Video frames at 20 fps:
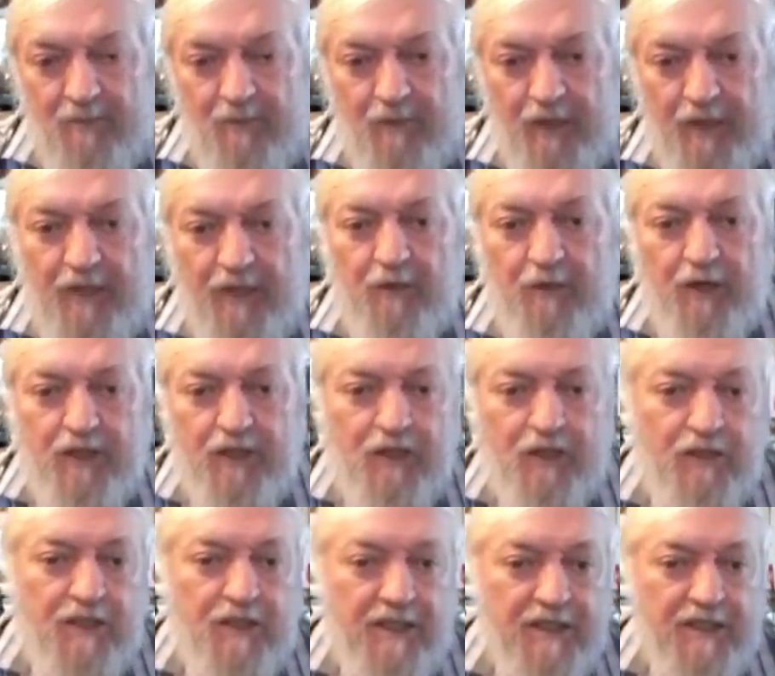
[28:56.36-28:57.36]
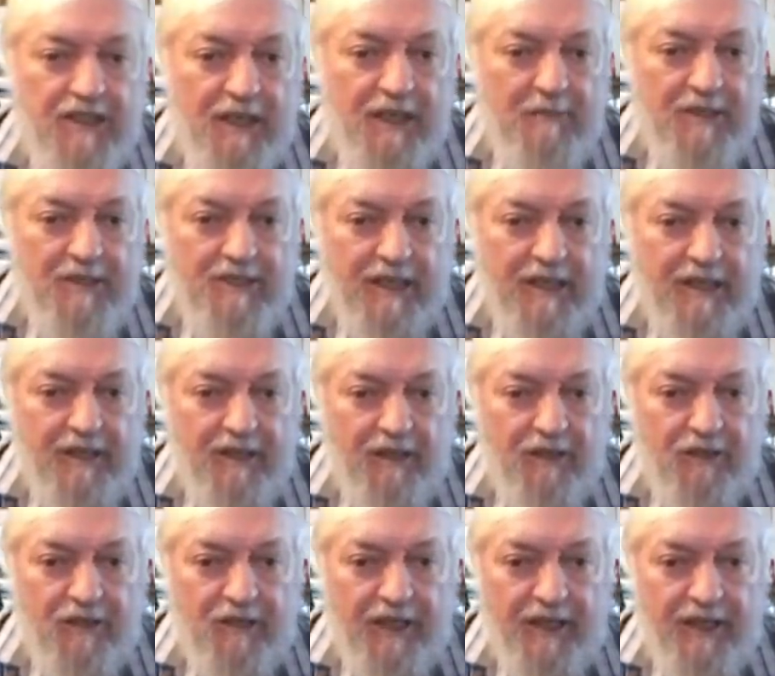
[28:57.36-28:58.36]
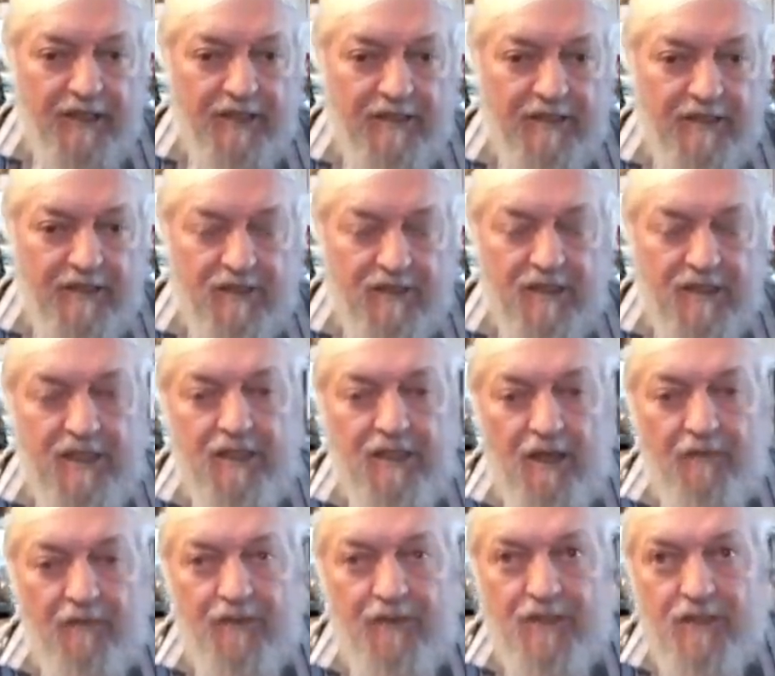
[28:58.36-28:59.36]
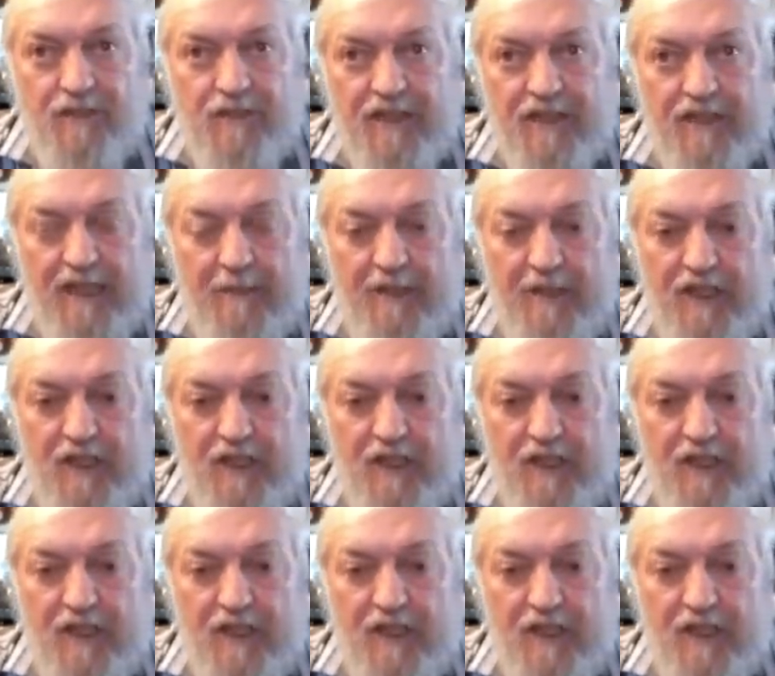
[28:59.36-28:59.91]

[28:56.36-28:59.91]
When you were on duty in Simonstown in the old days, the senior officer used to come and